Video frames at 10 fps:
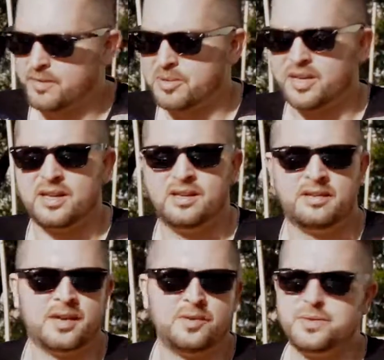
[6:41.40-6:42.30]
everybody
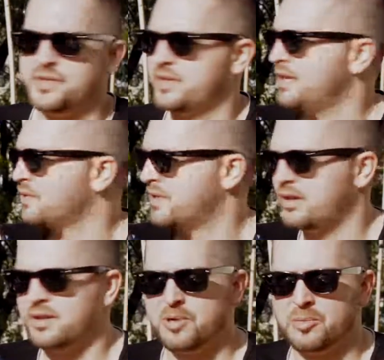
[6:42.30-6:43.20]
who's
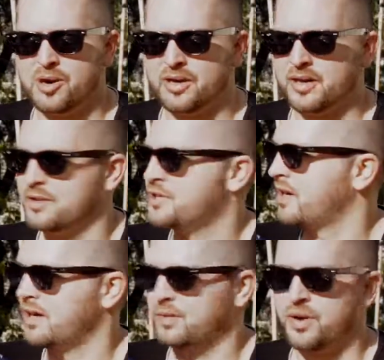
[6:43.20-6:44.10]
interested in the beer market here in
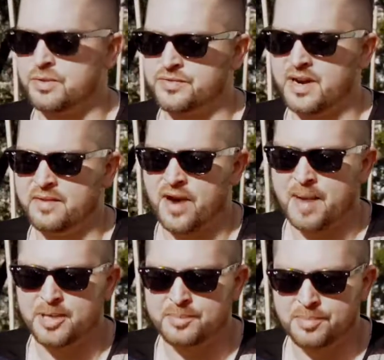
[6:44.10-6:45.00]
Chicago knows Five
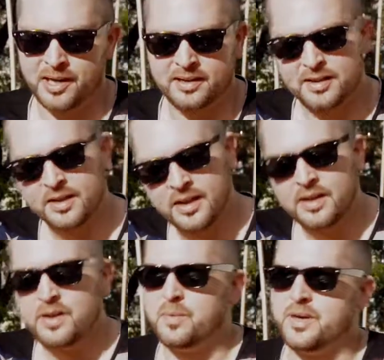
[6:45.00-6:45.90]
Rabbit, but
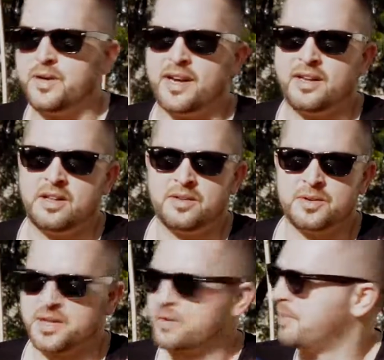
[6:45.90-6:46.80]
when you're getting
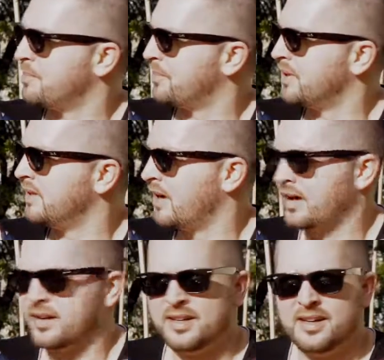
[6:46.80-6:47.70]
those other people in
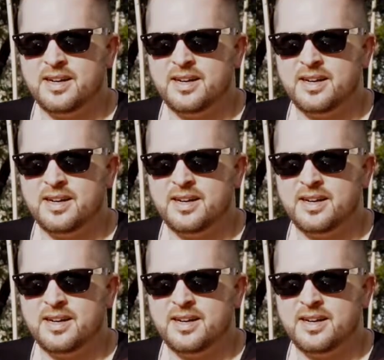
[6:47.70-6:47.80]
there